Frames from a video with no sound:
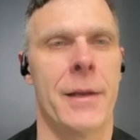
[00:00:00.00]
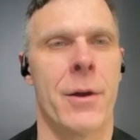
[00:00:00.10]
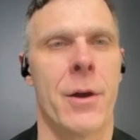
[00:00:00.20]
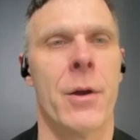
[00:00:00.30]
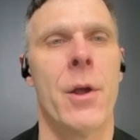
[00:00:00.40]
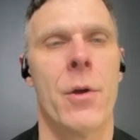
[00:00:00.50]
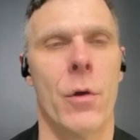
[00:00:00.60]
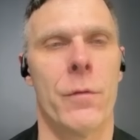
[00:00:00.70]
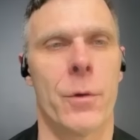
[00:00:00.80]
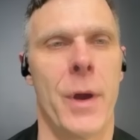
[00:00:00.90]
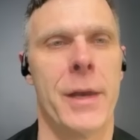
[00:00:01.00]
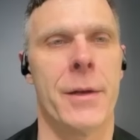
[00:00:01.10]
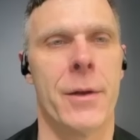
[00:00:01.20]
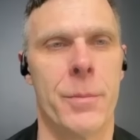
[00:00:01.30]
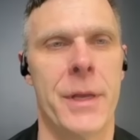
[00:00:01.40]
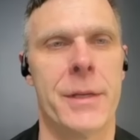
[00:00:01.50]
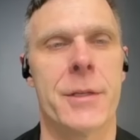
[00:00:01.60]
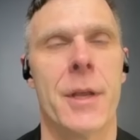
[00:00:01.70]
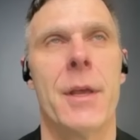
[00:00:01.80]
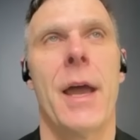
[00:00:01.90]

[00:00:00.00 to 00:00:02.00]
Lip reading: and are overweight and obese.